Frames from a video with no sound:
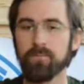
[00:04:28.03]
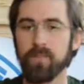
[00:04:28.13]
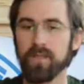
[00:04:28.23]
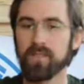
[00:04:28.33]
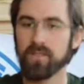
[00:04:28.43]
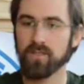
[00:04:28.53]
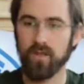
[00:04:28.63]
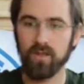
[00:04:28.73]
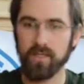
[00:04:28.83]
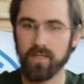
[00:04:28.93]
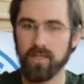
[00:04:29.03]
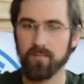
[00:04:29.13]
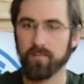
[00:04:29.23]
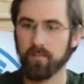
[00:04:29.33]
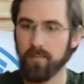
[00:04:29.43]
But this is all like a
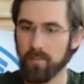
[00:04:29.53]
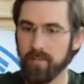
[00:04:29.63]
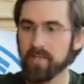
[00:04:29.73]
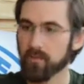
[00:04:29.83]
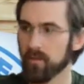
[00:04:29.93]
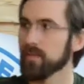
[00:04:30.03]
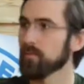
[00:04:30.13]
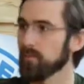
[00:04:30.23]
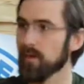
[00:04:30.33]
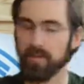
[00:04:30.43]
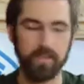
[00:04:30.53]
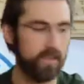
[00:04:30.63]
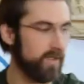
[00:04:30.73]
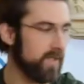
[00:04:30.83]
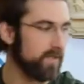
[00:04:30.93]
best work in
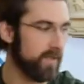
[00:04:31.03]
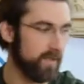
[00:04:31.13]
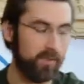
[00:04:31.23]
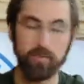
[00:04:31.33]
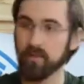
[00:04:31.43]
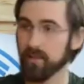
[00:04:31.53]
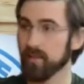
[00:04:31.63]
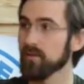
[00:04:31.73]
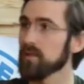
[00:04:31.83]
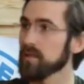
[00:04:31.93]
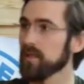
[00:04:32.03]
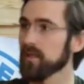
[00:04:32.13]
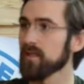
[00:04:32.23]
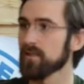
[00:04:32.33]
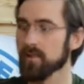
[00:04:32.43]
progress. And that's what that humility looks
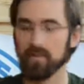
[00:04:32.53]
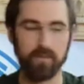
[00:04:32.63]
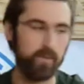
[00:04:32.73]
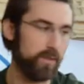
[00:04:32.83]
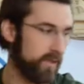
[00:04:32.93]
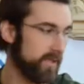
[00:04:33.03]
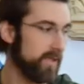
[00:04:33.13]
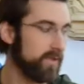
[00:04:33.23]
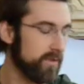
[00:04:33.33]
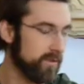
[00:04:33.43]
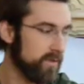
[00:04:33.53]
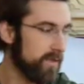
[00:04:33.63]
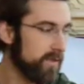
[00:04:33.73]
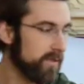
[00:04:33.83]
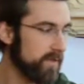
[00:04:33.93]
like in daily working sessions with
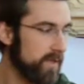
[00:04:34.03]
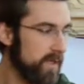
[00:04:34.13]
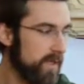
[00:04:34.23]
us.